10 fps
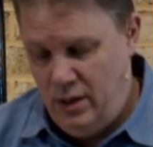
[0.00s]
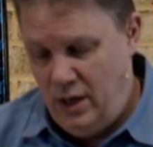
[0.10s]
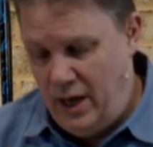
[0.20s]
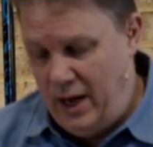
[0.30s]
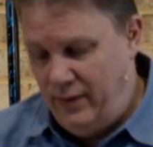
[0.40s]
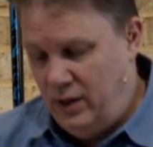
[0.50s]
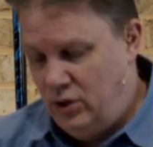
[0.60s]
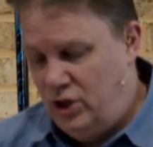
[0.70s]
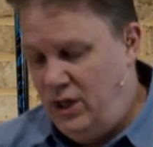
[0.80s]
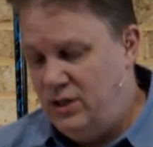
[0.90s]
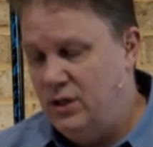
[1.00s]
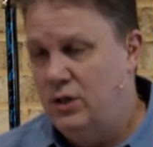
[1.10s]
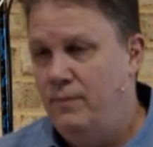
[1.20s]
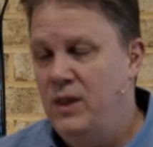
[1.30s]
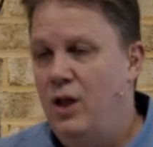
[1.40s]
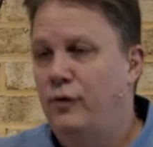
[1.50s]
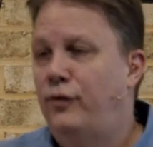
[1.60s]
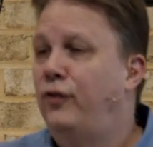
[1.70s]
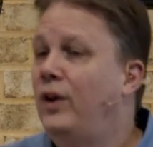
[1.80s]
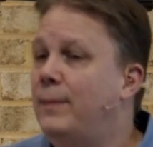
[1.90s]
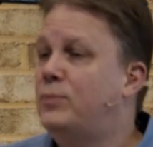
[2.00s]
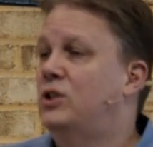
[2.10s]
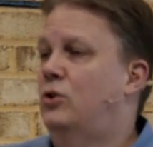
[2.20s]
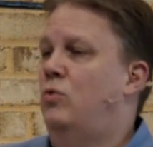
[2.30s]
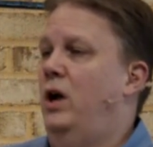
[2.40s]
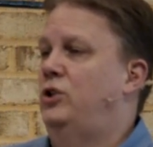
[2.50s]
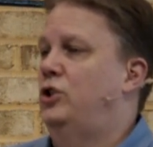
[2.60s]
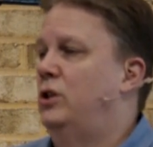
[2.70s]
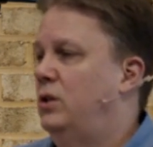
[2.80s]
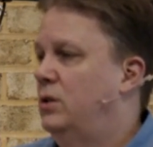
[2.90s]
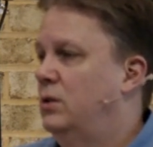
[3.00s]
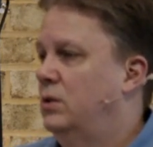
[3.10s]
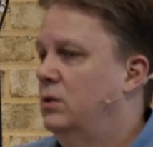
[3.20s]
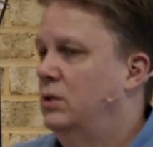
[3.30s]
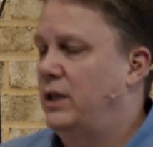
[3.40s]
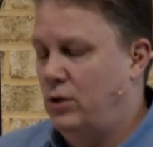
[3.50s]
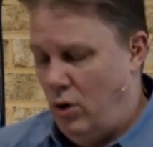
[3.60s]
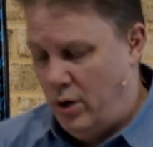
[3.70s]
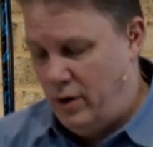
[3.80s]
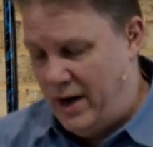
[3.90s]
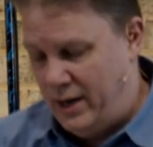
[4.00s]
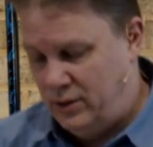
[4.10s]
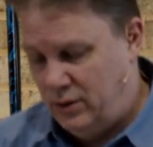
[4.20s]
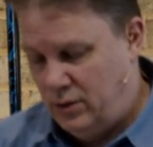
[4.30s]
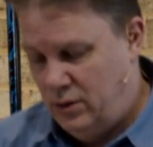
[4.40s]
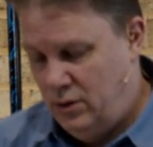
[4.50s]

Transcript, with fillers: And then Jesus flips the question that the lawyer asks.